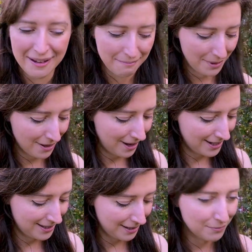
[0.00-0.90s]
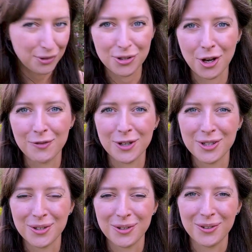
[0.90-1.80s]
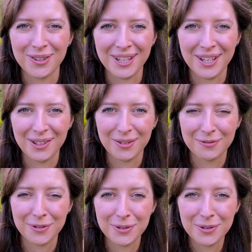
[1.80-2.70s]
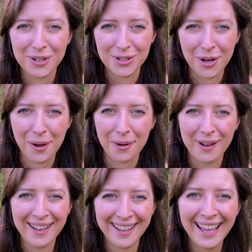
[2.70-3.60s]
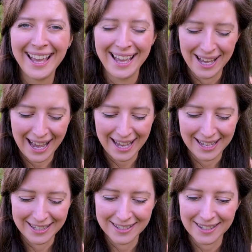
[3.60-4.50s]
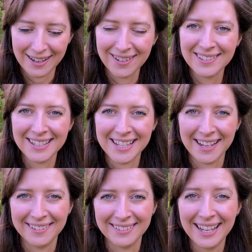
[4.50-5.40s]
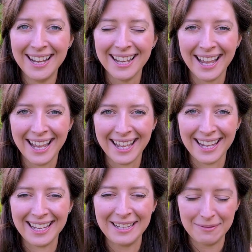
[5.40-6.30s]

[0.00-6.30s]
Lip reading: But I did mooch over to the Good Food show and hunted down a